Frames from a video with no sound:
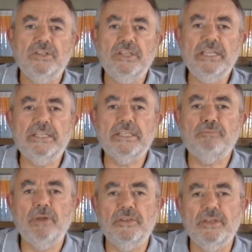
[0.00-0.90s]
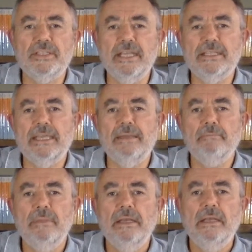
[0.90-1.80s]
Jesus' brothers said to
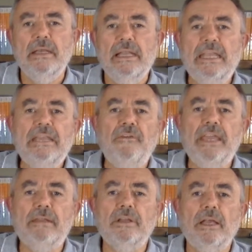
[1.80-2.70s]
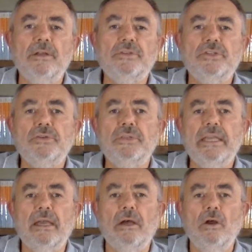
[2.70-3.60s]
him, Leave here and go to
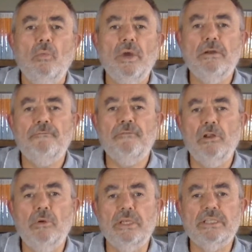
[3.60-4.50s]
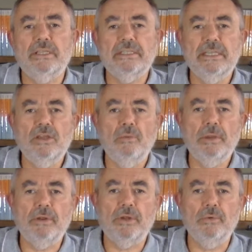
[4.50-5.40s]
Judea, where your followers can see your
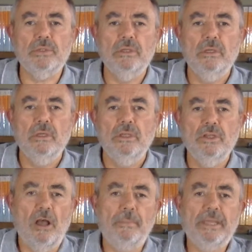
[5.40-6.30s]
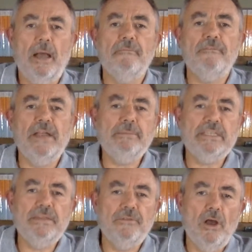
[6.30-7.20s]
miracles. You can't become
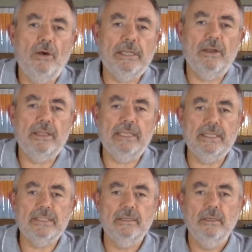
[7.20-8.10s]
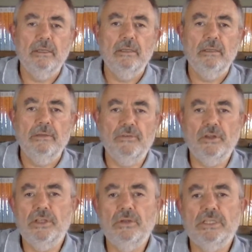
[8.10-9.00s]
famous if you hide like this. If you
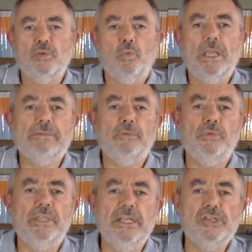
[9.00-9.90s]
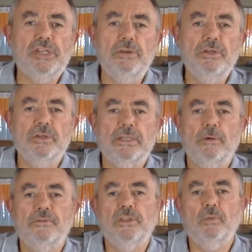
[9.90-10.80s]
can do such wonderful things, show
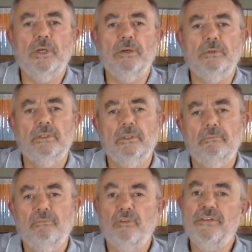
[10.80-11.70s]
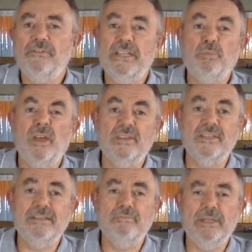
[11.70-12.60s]
yourself to the world. For even his brothers
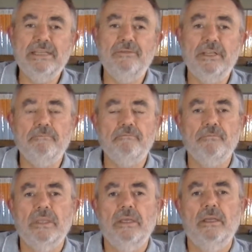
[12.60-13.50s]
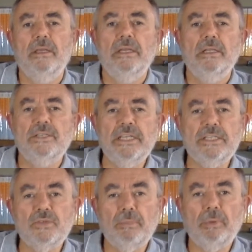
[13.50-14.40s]
didn't believe in him. Jesus